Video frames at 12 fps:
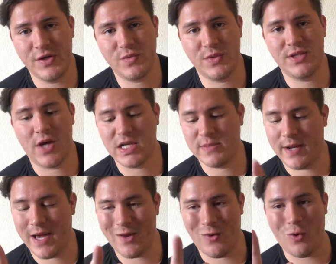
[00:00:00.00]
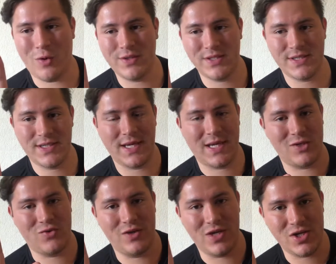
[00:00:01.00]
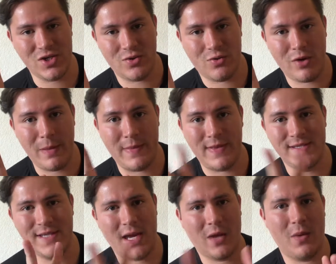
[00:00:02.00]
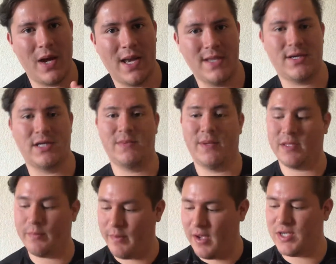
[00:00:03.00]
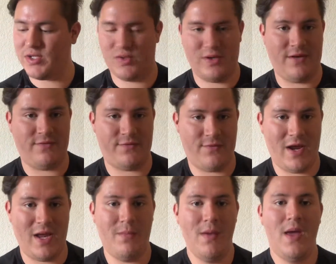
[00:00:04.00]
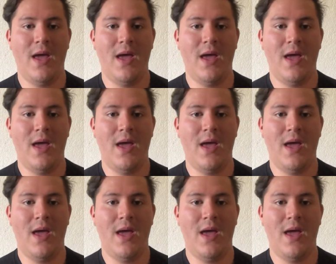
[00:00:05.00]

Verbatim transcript: first one talks about how to hold the stick in traditional grip, and the second one kind of talks about the posture and frame